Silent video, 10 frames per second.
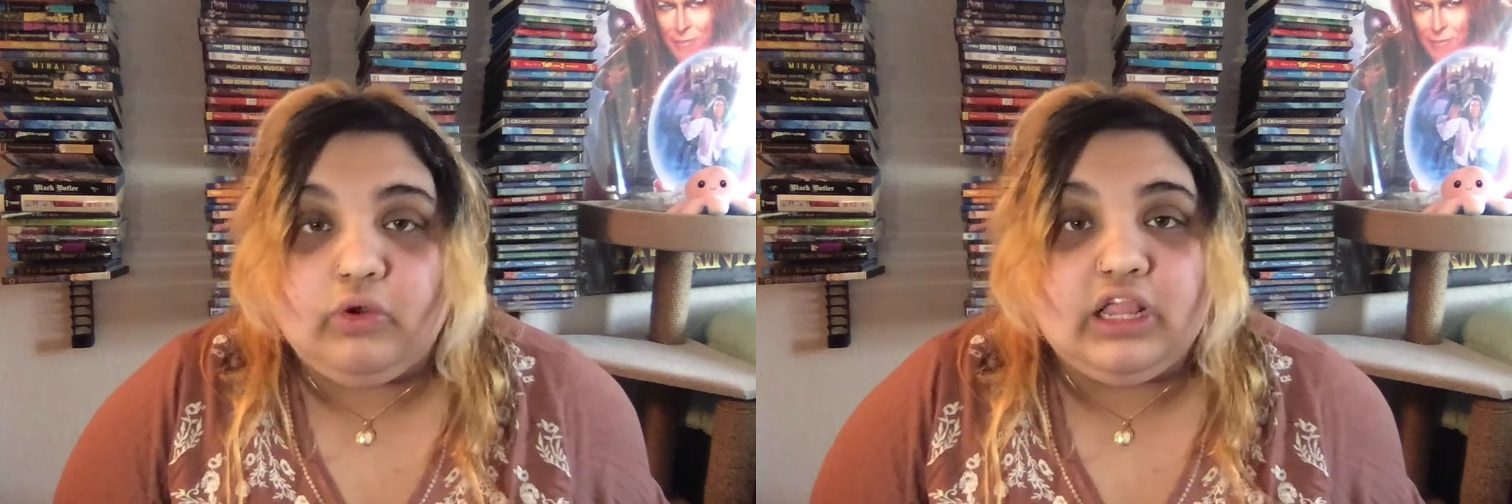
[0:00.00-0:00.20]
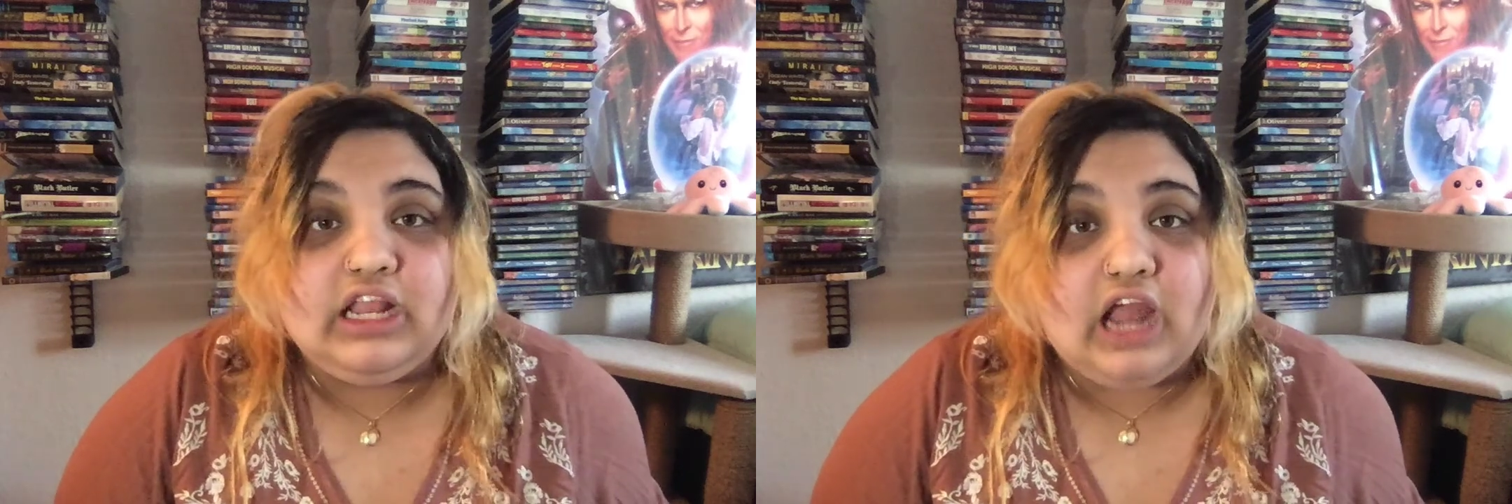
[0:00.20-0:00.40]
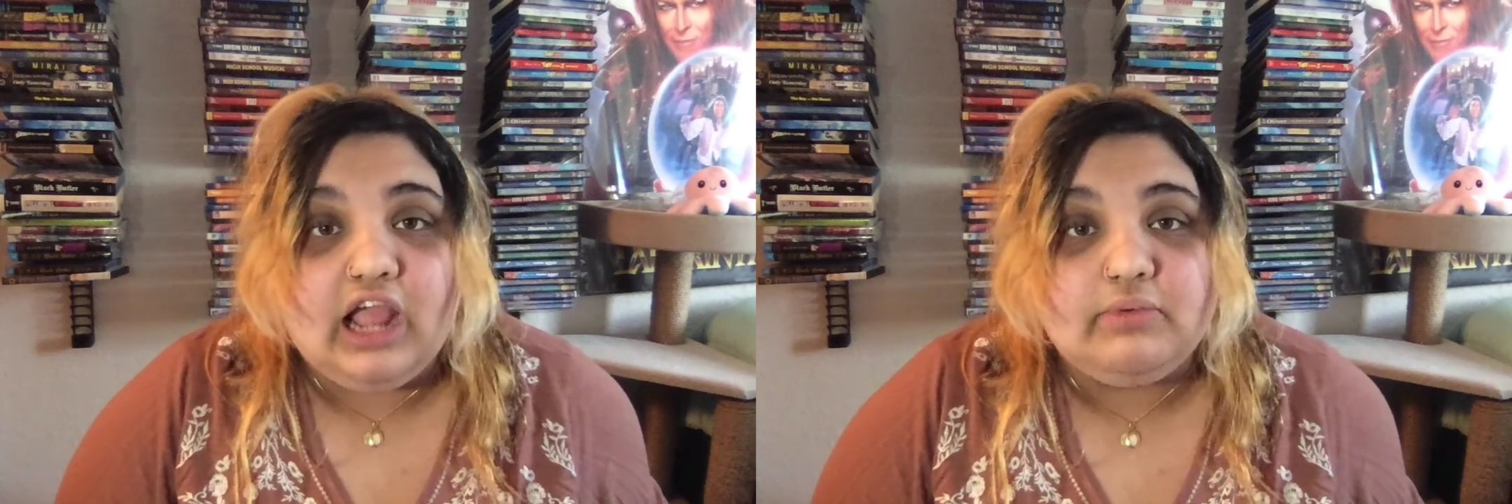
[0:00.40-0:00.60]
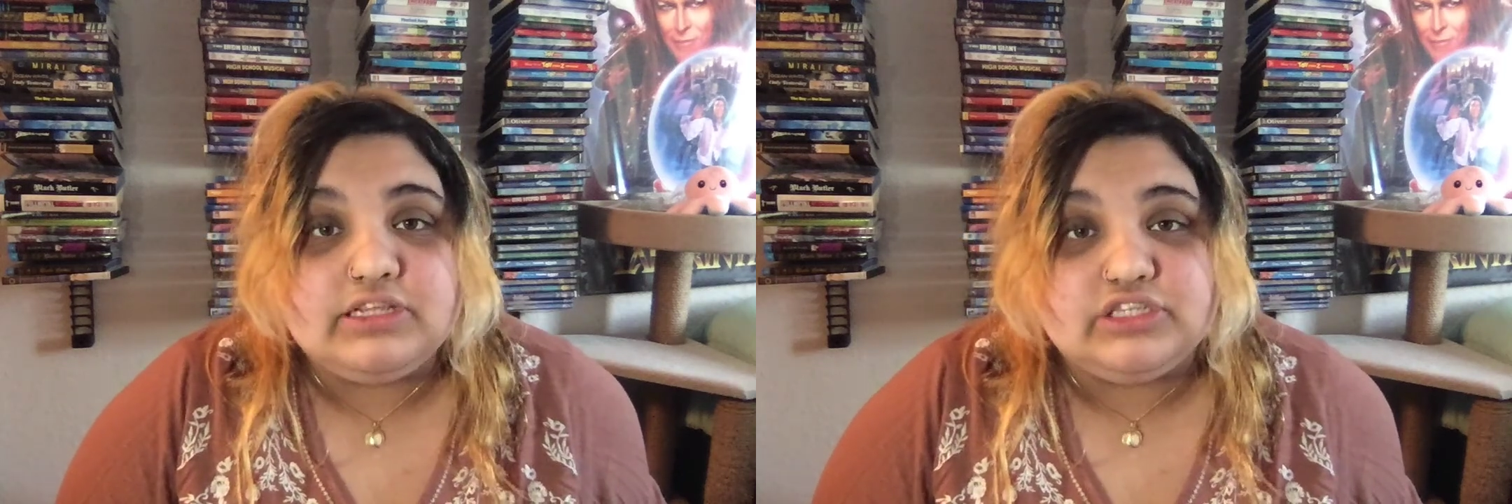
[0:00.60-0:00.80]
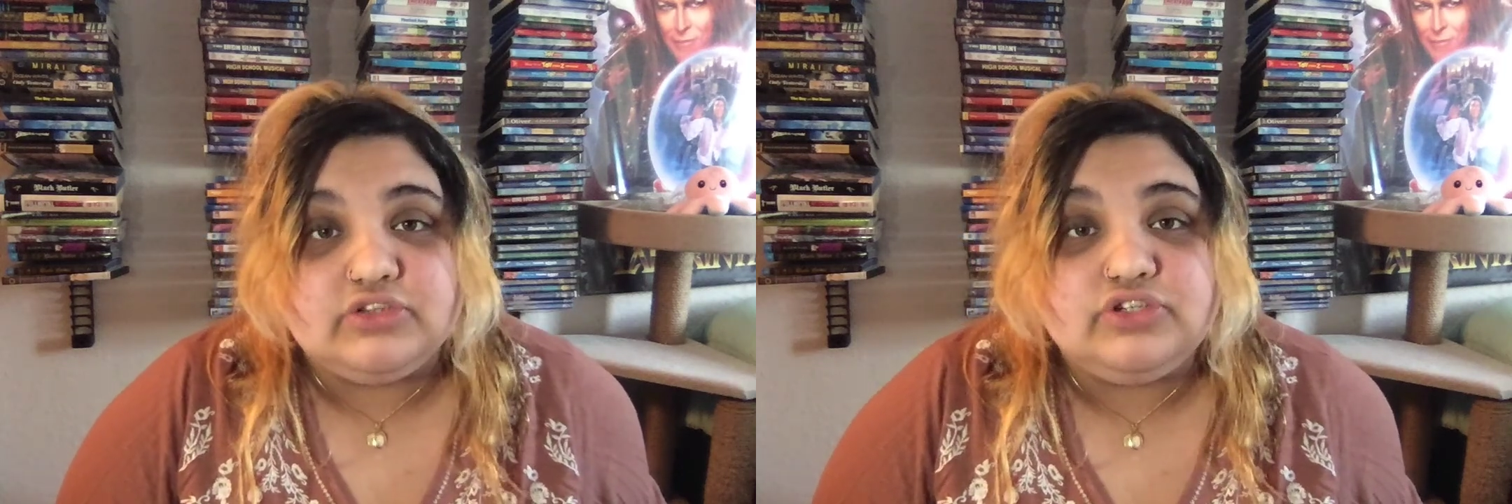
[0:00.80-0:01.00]
working in high
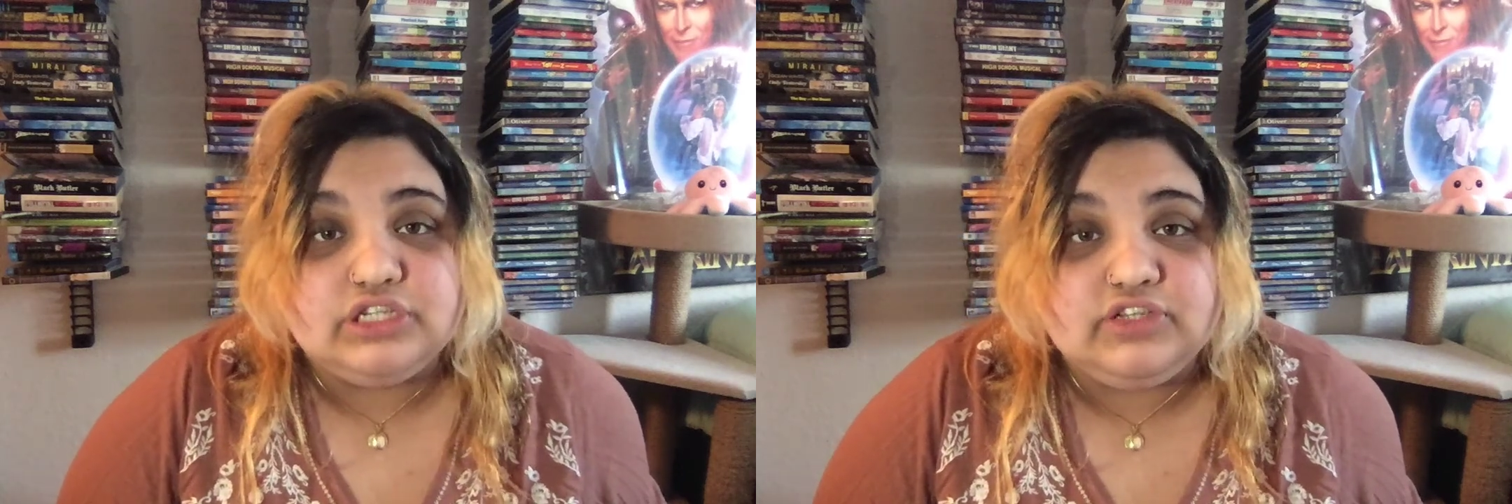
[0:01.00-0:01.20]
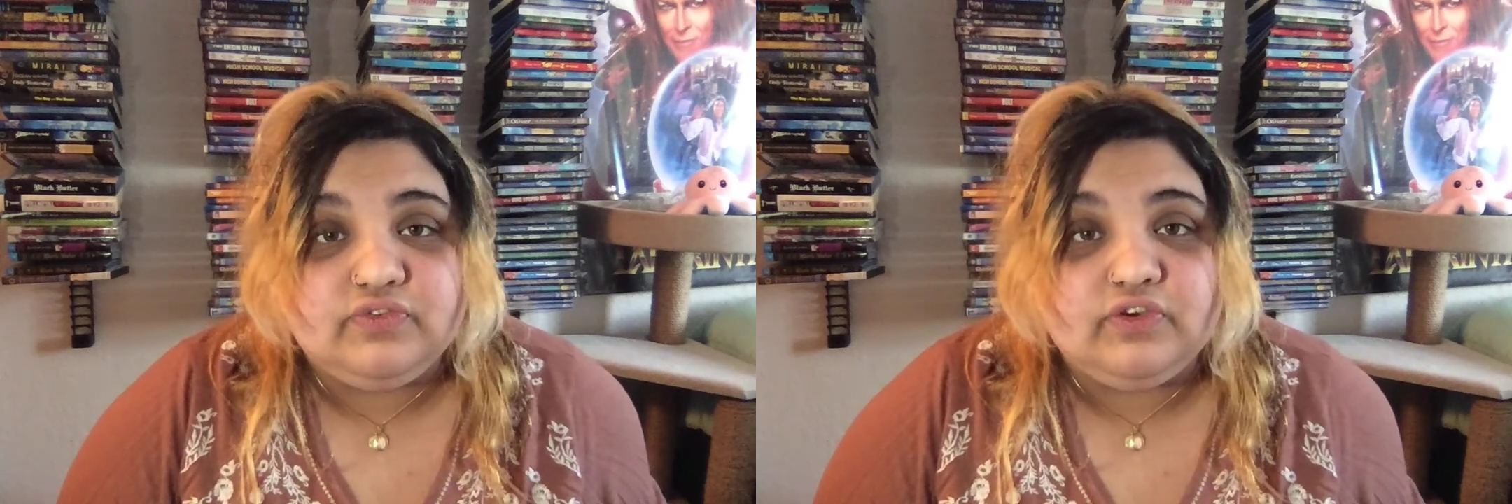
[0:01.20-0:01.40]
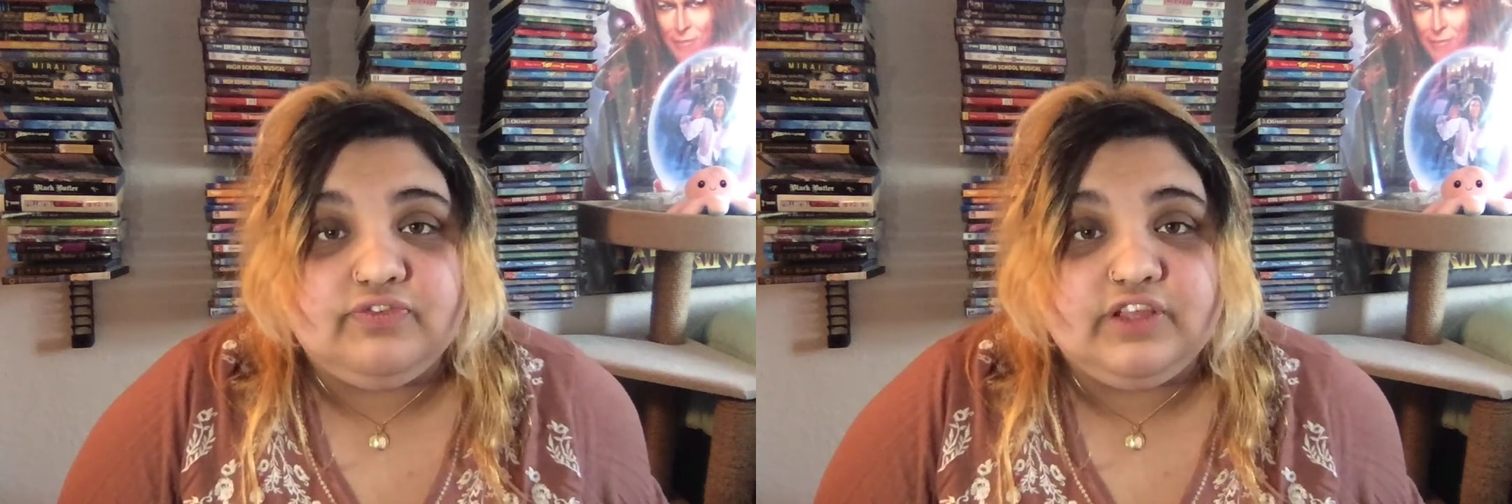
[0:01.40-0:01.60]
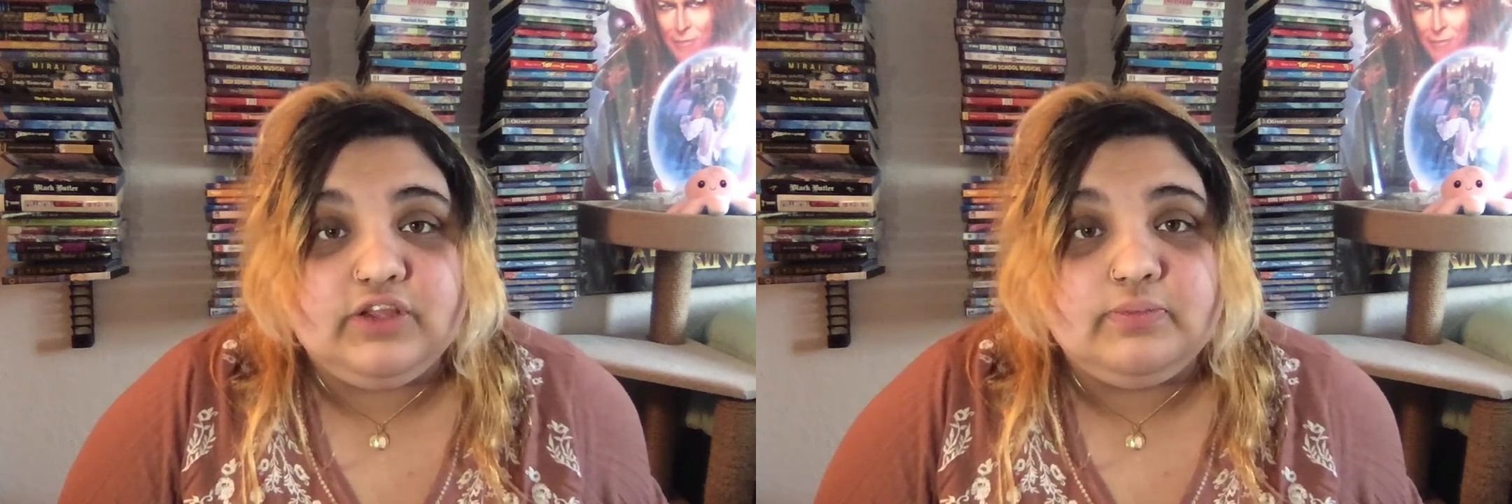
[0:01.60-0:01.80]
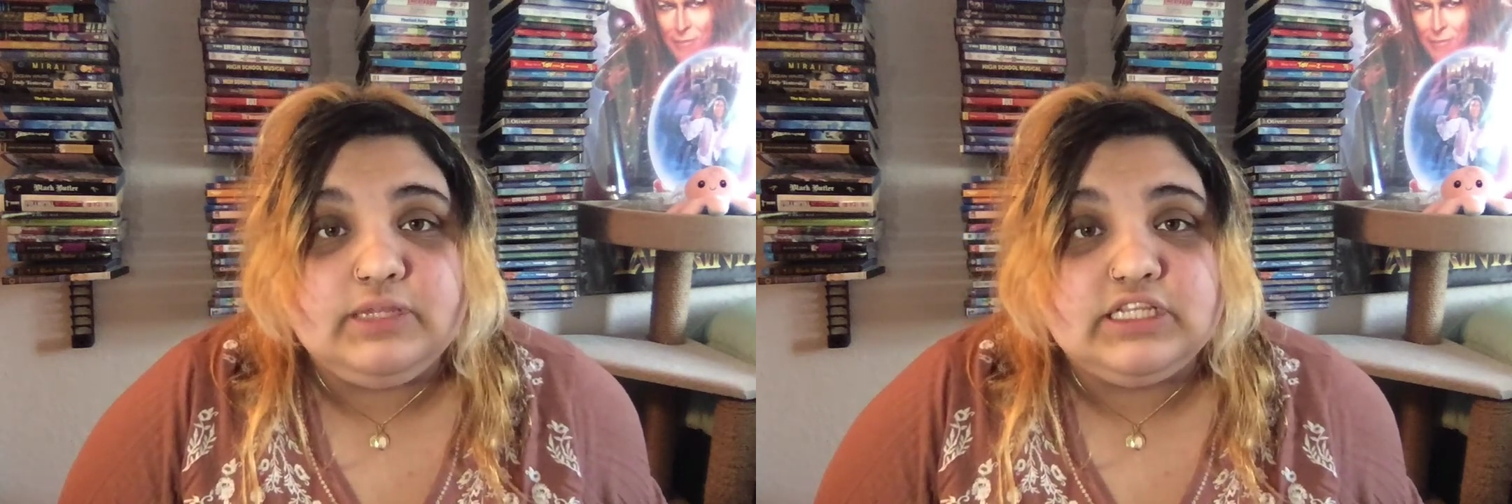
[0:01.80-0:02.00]
resolutions for
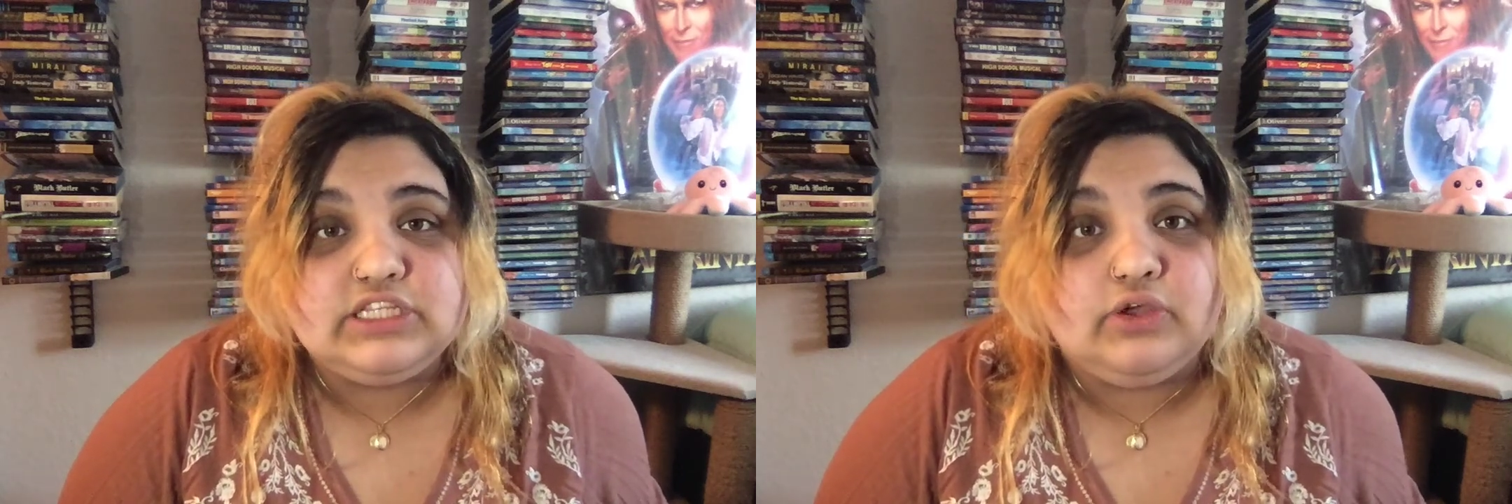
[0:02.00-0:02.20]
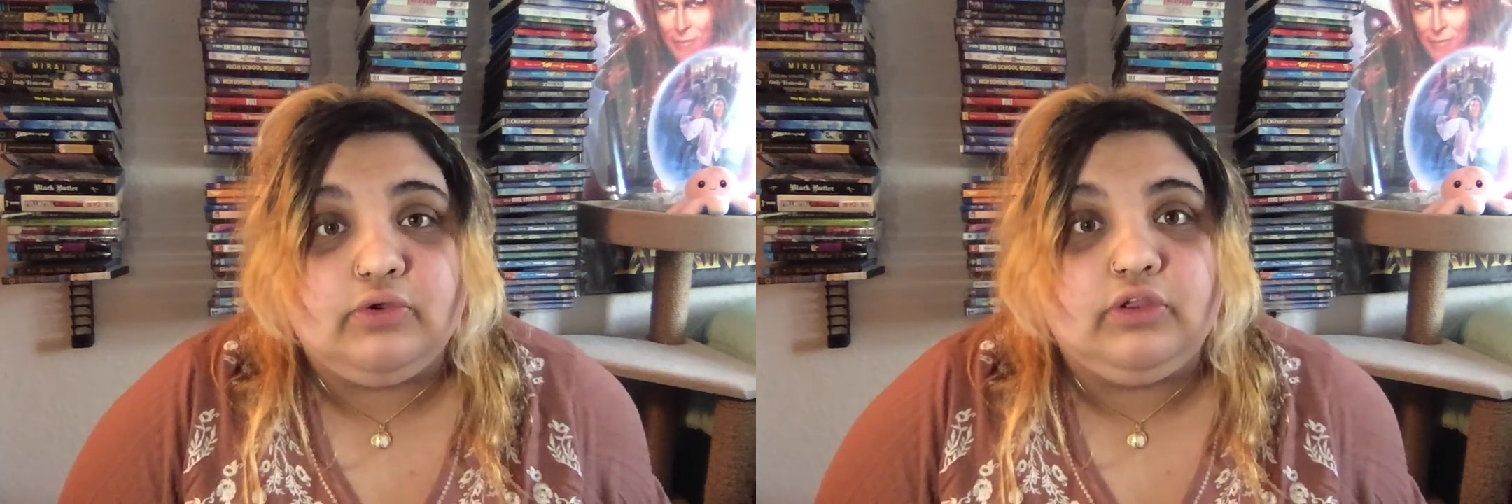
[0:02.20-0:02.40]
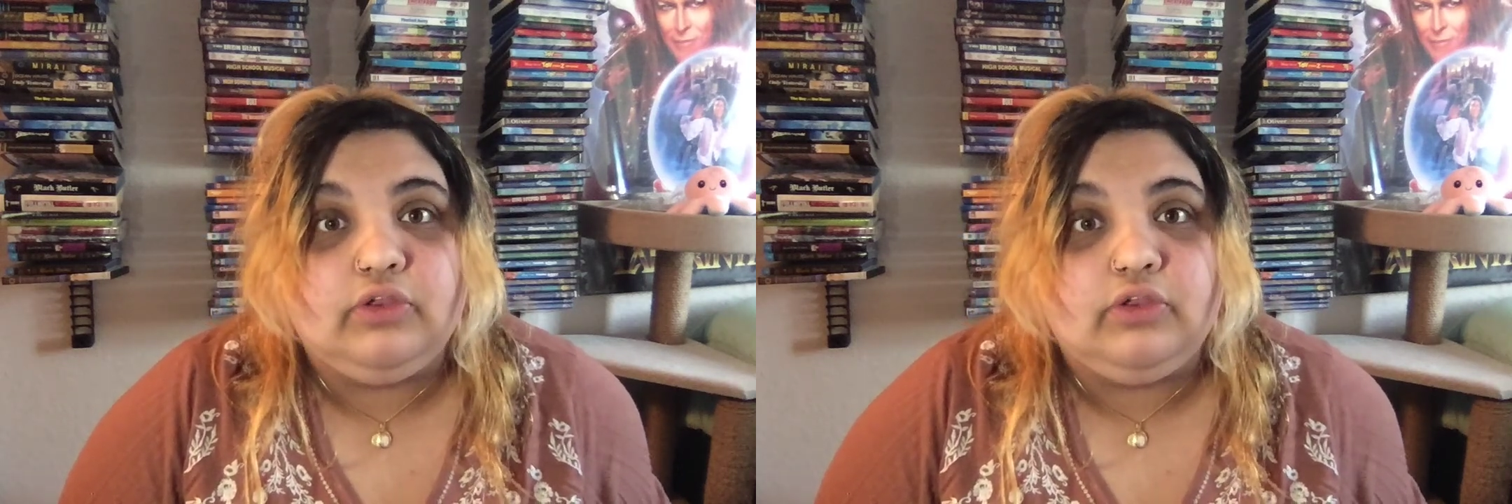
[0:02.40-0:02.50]
film, so